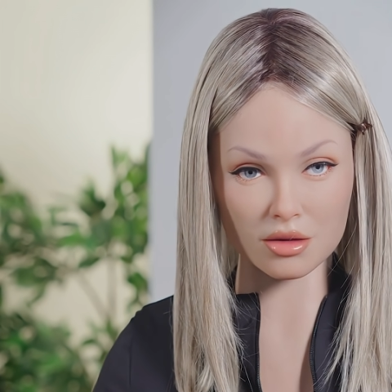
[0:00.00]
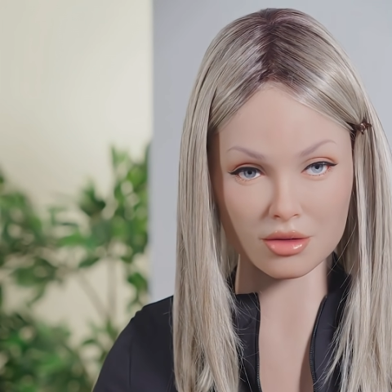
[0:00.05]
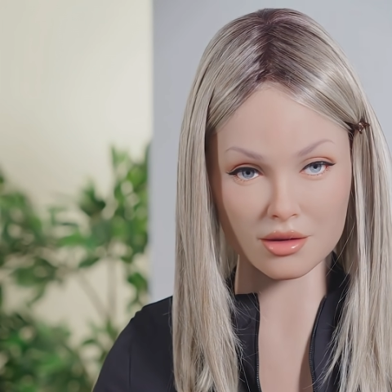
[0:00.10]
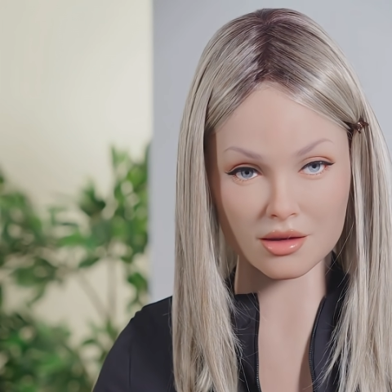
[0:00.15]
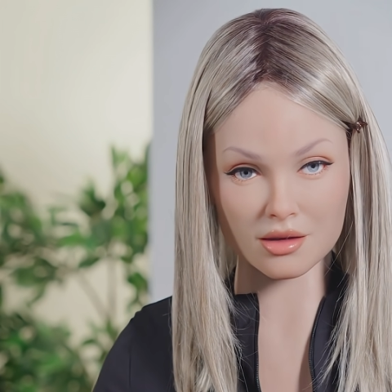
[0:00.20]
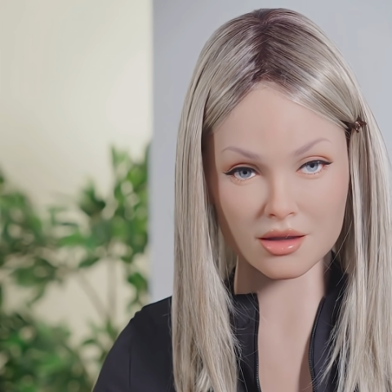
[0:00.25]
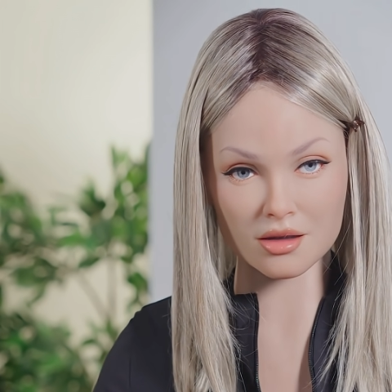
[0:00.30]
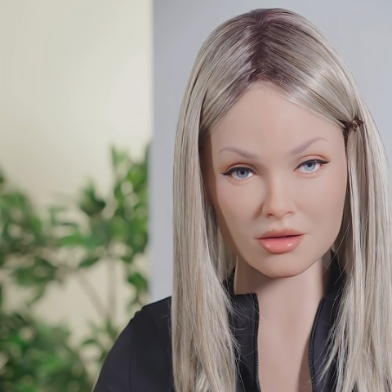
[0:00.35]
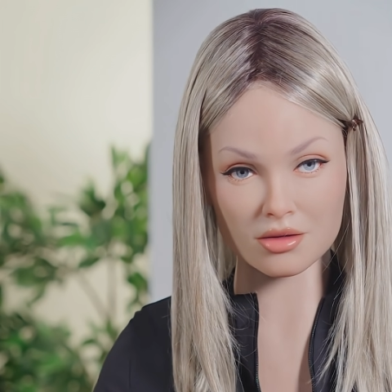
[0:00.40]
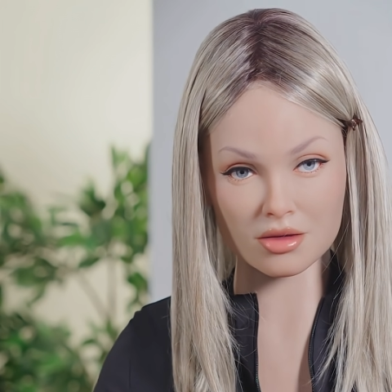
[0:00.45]

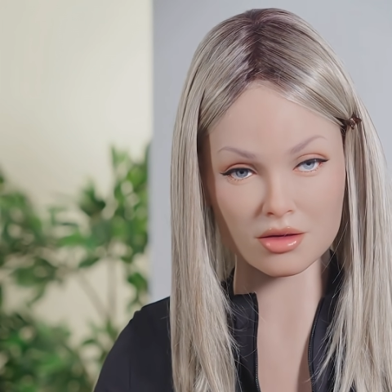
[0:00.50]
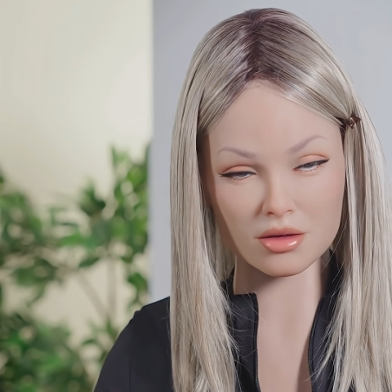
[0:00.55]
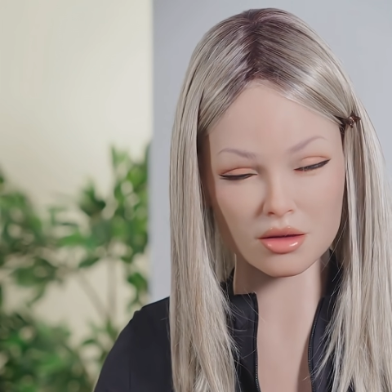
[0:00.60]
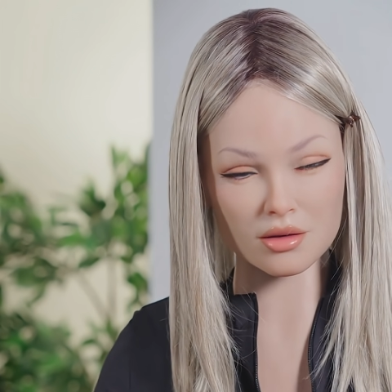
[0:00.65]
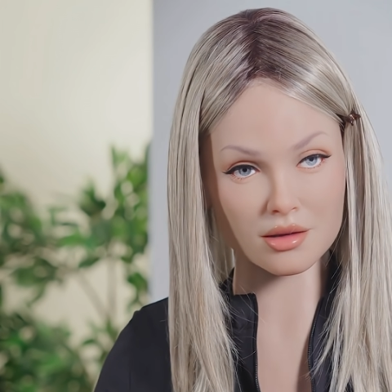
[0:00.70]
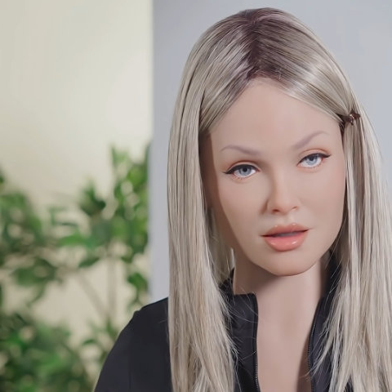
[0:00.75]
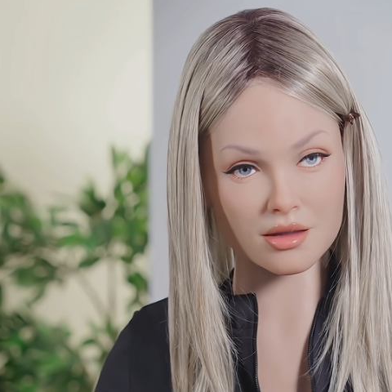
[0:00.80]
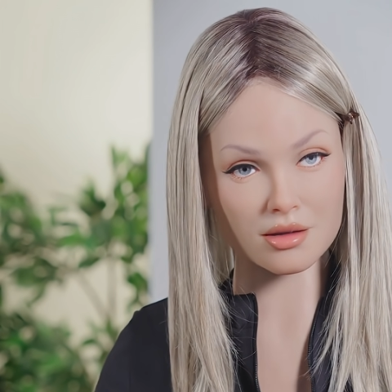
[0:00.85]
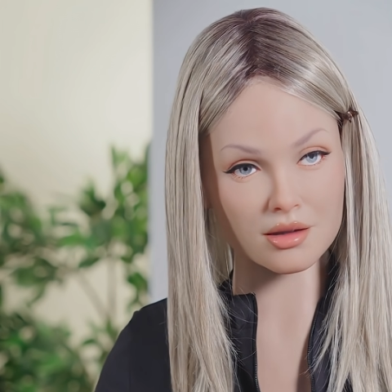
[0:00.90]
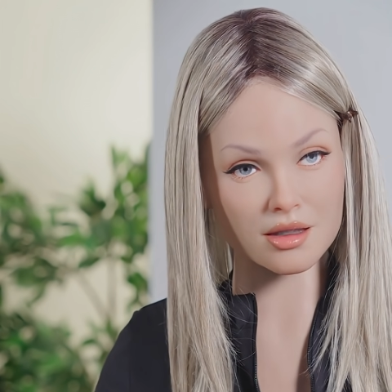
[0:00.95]
and quirks
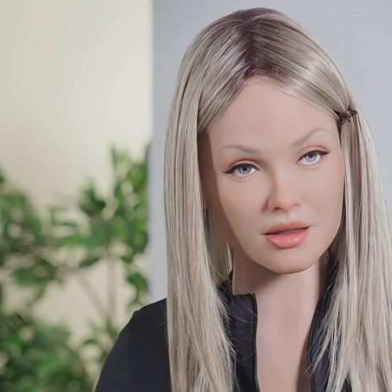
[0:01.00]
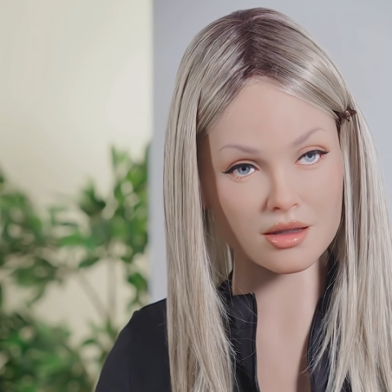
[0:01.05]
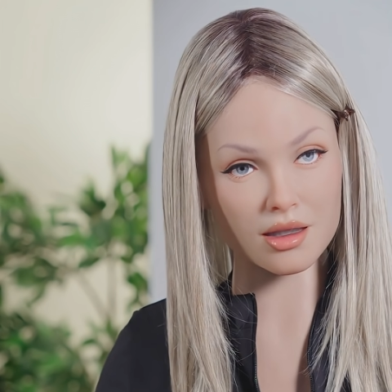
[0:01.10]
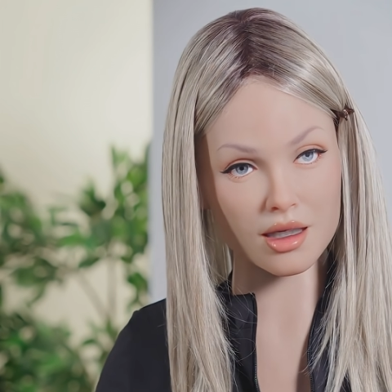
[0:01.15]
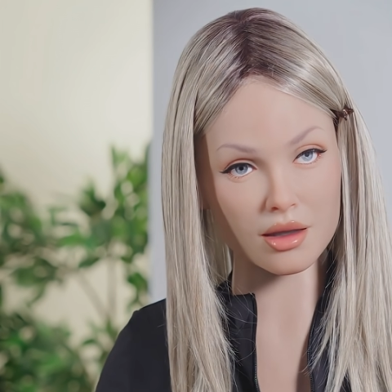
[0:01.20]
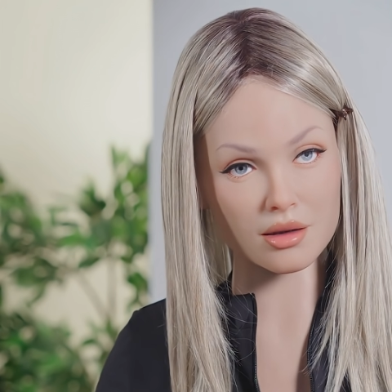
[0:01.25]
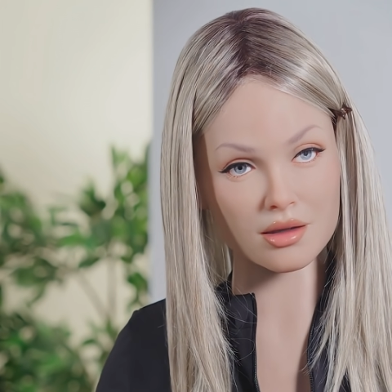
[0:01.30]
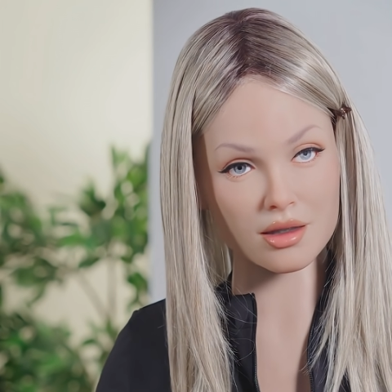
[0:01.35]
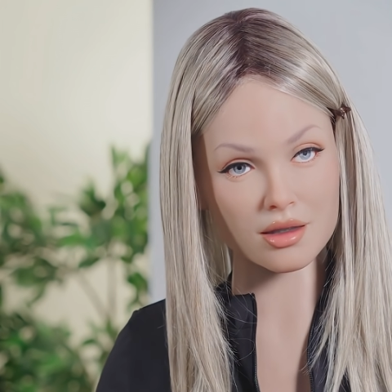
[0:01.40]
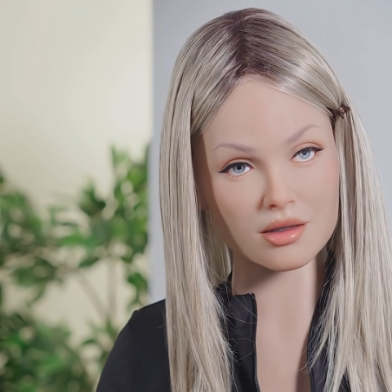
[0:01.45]
make every
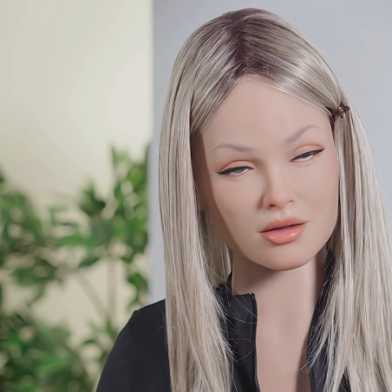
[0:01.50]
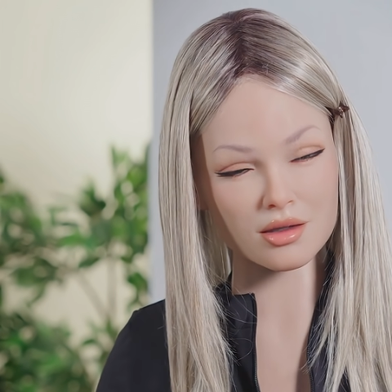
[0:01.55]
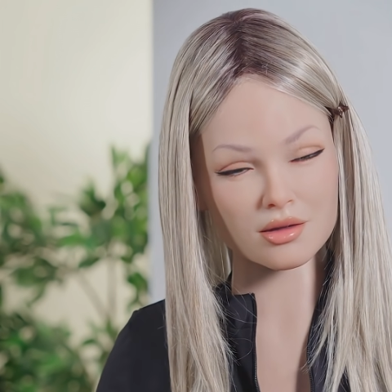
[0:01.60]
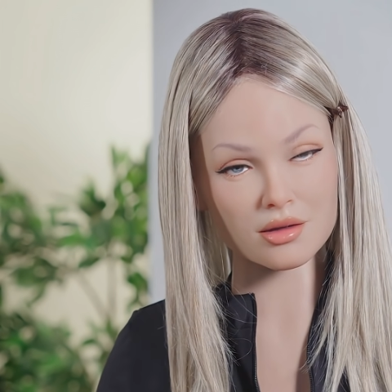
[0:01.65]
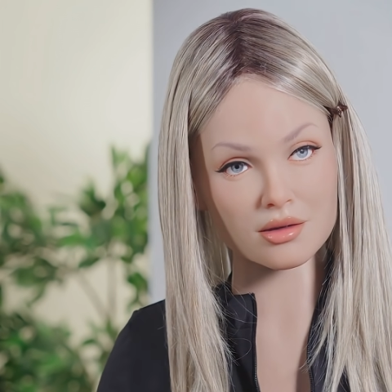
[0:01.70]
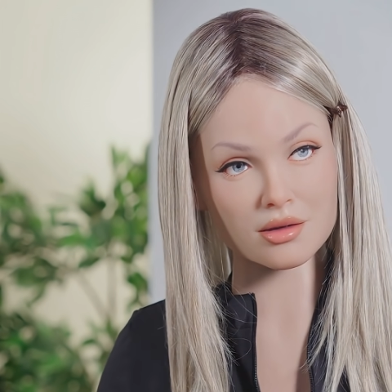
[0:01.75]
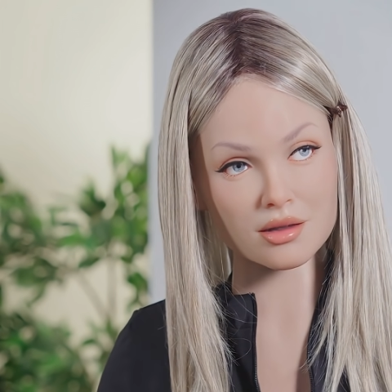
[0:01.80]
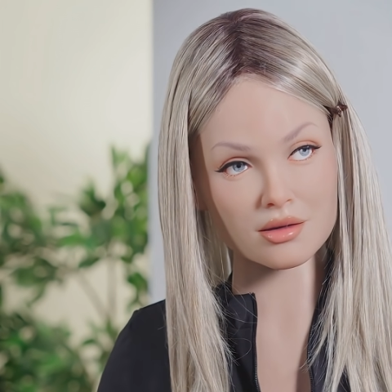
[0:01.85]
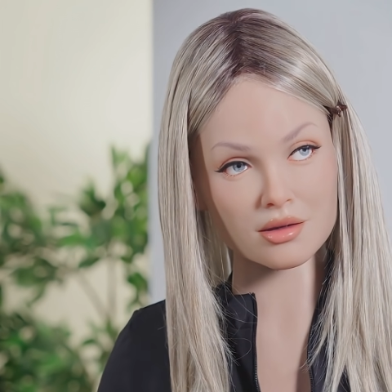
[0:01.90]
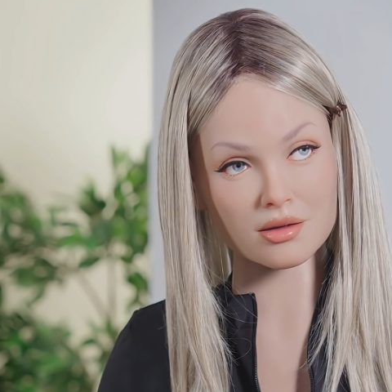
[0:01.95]

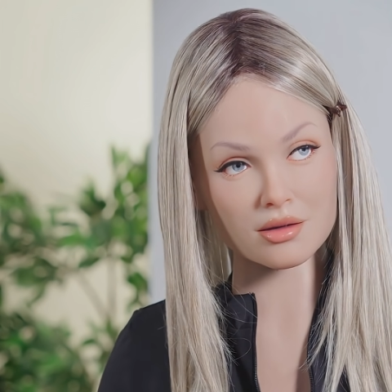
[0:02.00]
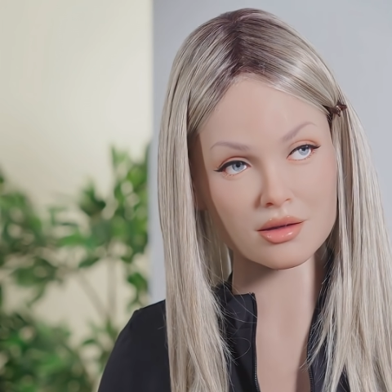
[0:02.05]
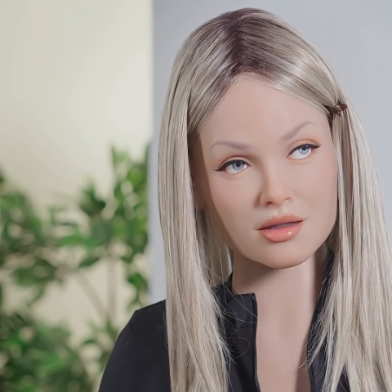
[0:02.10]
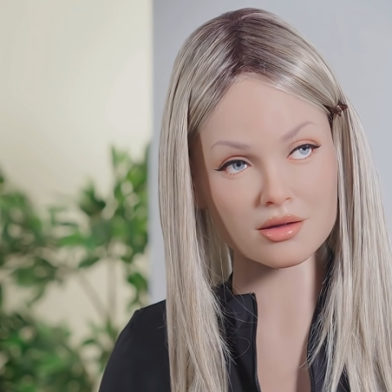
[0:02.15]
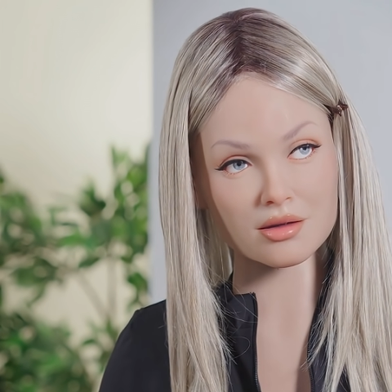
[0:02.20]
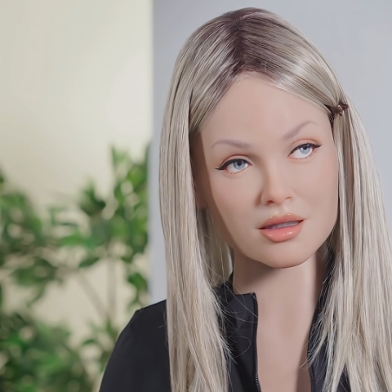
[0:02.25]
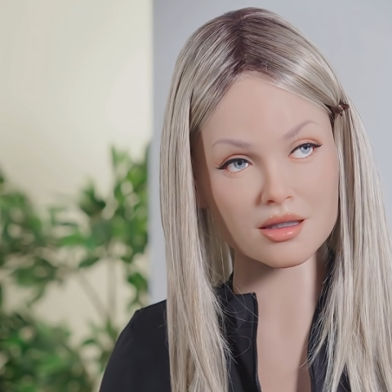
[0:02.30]
interaction a fun